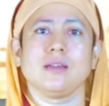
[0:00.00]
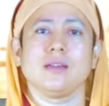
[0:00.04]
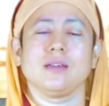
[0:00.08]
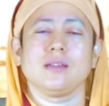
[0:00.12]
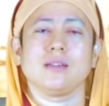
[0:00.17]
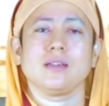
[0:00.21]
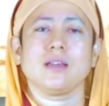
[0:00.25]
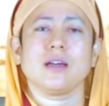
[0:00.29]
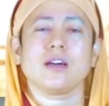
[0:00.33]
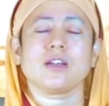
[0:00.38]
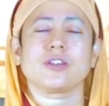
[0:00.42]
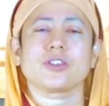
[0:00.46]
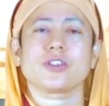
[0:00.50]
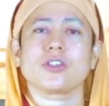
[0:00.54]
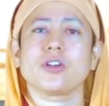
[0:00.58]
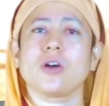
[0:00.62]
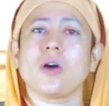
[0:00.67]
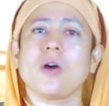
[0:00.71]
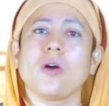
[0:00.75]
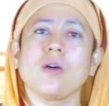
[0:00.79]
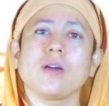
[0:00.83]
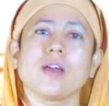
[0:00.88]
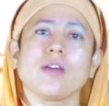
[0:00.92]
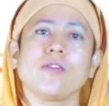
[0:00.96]
They are
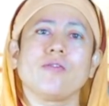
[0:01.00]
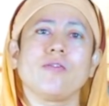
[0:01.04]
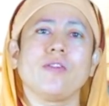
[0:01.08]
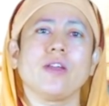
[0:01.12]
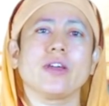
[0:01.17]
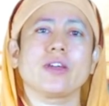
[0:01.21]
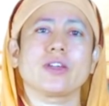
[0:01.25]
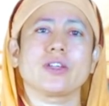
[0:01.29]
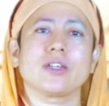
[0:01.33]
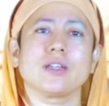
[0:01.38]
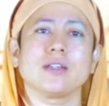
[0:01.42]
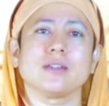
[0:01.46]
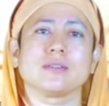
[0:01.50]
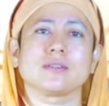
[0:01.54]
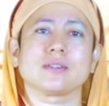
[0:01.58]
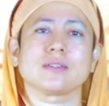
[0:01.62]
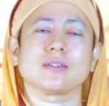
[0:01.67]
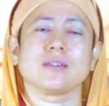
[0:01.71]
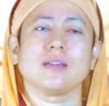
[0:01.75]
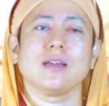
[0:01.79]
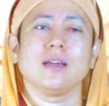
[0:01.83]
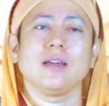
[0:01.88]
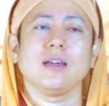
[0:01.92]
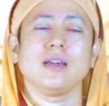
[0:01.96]
strong
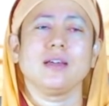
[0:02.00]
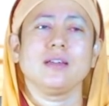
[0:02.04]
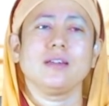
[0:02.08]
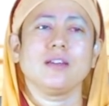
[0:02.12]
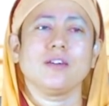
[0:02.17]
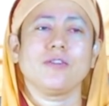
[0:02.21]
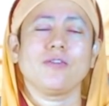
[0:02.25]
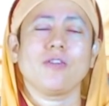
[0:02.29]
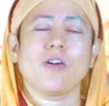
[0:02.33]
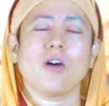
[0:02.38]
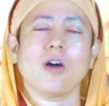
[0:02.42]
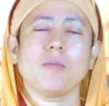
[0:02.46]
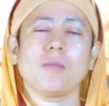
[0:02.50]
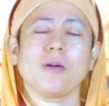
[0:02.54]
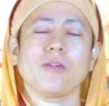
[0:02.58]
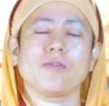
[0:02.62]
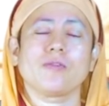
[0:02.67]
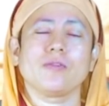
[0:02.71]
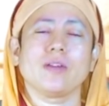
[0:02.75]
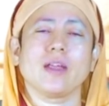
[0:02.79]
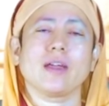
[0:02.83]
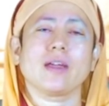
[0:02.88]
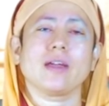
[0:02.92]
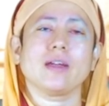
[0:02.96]
afflictions in the form of
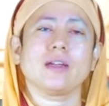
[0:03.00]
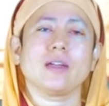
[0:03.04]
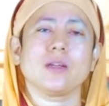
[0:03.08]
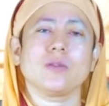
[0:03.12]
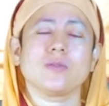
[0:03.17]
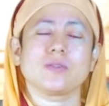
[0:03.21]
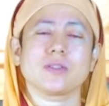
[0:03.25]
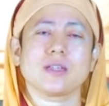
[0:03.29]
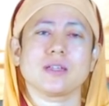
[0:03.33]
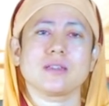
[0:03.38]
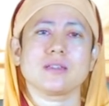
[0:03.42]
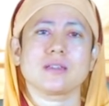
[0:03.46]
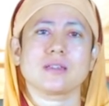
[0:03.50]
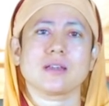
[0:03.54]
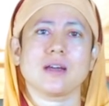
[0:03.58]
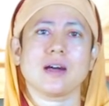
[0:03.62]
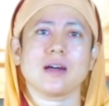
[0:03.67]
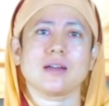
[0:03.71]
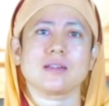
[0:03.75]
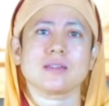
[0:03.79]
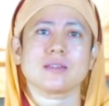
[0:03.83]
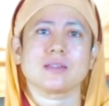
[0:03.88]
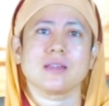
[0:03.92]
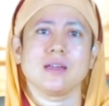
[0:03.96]
negative
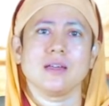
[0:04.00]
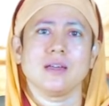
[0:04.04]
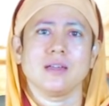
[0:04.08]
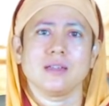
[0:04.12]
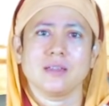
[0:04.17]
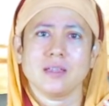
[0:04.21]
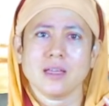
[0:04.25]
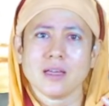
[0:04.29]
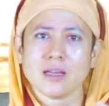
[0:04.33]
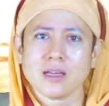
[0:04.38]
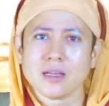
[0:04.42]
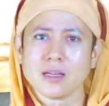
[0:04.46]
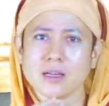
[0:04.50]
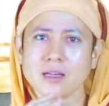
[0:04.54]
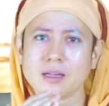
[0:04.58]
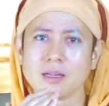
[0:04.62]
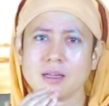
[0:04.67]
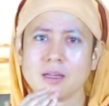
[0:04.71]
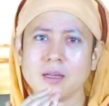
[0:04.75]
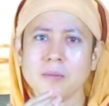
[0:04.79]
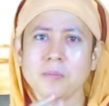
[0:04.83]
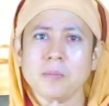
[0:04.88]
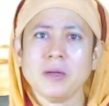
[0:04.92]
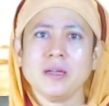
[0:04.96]
sanskars. They
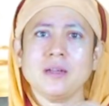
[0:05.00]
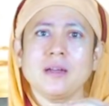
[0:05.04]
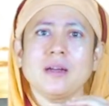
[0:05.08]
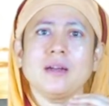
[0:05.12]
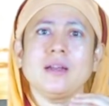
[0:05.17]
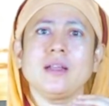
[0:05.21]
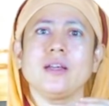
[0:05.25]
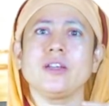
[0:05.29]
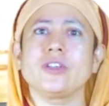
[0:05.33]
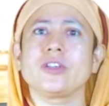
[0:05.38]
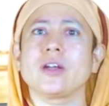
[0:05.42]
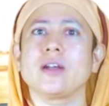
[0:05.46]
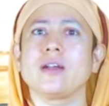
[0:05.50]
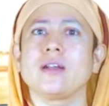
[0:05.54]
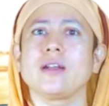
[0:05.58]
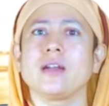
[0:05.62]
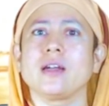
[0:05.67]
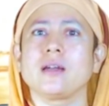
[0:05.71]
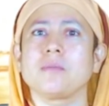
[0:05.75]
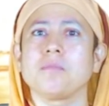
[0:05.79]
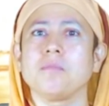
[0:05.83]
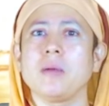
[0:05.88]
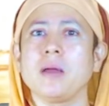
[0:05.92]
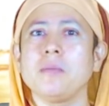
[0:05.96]
repeatedly
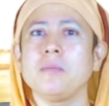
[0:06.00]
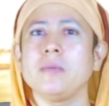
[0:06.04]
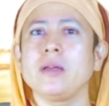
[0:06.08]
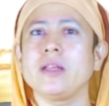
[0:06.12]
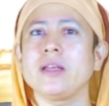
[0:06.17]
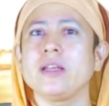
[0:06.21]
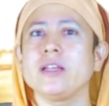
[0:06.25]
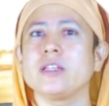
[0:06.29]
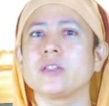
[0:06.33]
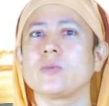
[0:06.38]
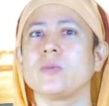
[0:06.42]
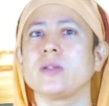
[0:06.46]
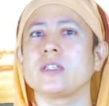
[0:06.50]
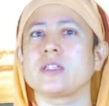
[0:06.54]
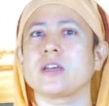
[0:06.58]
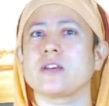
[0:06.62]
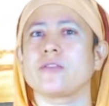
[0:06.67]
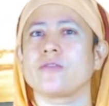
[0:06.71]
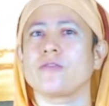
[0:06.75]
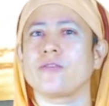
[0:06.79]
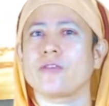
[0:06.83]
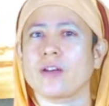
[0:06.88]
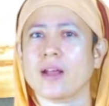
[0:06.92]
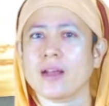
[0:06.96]
generate memories which are
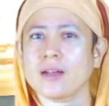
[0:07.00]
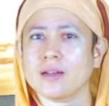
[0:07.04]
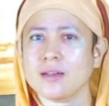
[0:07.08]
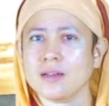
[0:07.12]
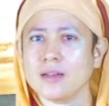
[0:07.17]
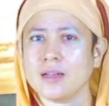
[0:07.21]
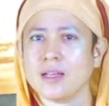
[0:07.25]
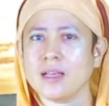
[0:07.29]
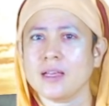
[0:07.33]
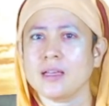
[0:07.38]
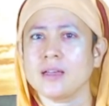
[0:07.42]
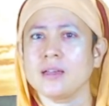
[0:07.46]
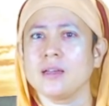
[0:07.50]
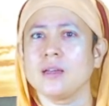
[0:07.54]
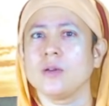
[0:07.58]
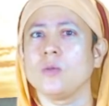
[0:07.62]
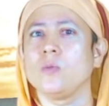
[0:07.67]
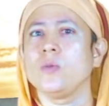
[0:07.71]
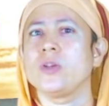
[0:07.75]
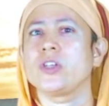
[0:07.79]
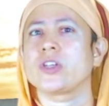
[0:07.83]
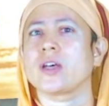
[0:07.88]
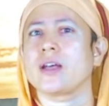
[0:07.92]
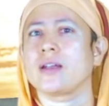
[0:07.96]
frightening,
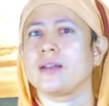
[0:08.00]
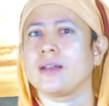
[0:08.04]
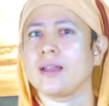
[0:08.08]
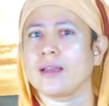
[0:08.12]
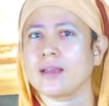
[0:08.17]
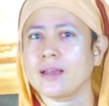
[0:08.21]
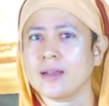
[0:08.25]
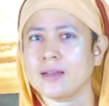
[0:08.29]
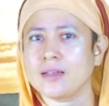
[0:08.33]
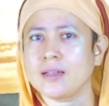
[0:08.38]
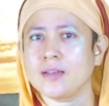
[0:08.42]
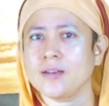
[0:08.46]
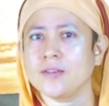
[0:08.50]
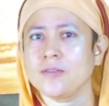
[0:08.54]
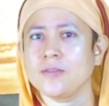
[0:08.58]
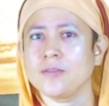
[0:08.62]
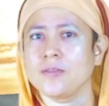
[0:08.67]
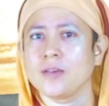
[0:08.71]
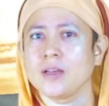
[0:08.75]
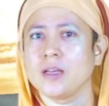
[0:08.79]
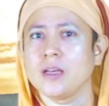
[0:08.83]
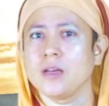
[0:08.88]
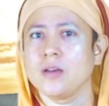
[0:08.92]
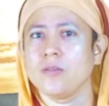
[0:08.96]
which are negative,
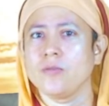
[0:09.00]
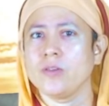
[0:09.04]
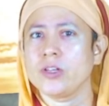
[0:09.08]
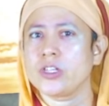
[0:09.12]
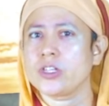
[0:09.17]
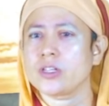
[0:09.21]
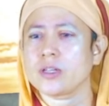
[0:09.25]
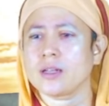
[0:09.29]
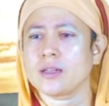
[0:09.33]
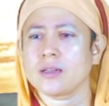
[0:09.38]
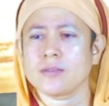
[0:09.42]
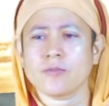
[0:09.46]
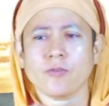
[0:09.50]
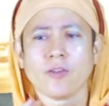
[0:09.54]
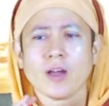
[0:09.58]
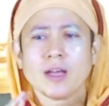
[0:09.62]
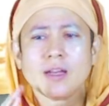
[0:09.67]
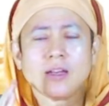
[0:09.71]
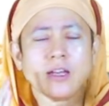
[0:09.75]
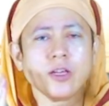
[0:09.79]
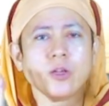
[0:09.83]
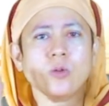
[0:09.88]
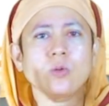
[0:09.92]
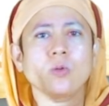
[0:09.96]
which
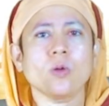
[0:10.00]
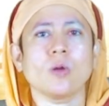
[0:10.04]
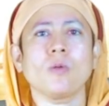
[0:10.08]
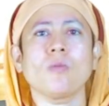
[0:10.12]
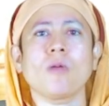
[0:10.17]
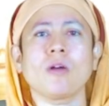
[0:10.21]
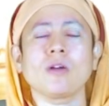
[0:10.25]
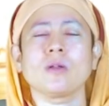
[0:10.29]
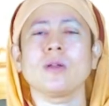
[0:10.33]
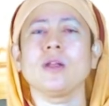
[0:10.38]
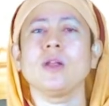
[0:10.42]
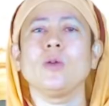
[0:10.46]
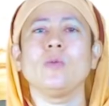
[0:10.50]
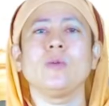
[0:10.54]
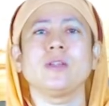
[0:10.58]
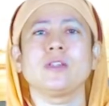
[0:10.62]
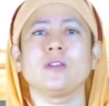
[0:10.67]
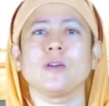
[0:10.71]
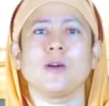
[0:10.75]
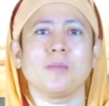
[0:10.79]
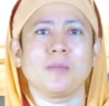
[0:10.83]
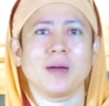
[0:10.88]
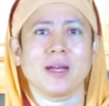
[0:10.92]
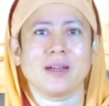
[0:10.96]
finally you don't want to live with
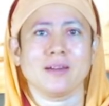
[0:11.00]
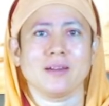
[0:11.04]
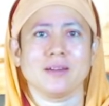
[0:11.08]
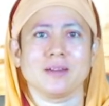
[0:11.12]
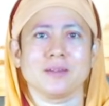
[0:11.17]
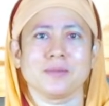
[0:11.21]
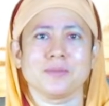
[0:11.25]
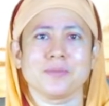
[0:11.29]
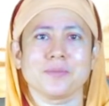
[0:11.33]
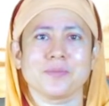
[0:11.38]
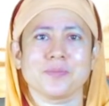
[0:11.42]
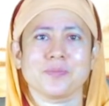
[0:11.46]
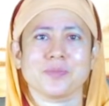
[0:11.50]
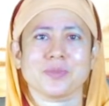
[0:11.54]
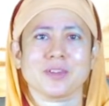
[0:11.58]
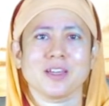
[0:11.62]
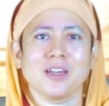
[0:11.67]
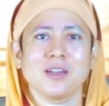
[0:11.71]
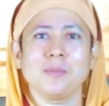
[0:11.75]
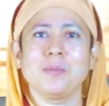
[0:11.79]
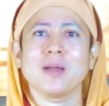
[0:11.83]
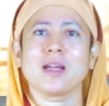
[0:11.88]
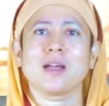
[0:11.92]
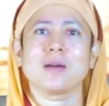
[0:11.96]
your mind.
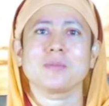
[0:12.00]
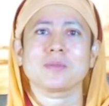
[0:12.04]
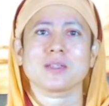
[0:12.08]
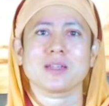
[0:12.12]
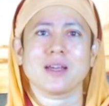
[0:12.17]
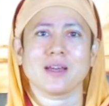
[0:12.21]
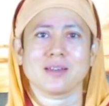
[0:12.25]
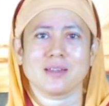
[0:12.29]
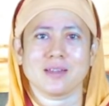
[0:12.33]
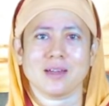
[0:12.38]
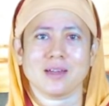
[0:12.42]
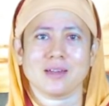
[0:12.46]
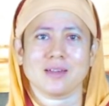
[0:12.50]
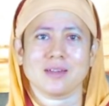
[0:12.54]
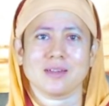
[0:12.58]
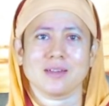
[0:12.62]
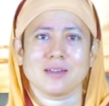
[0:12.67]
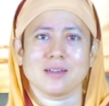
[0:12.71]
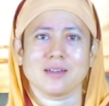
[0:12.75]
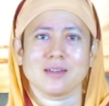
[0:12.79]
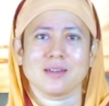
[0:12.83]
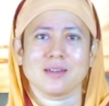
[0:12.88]
It becomes like that.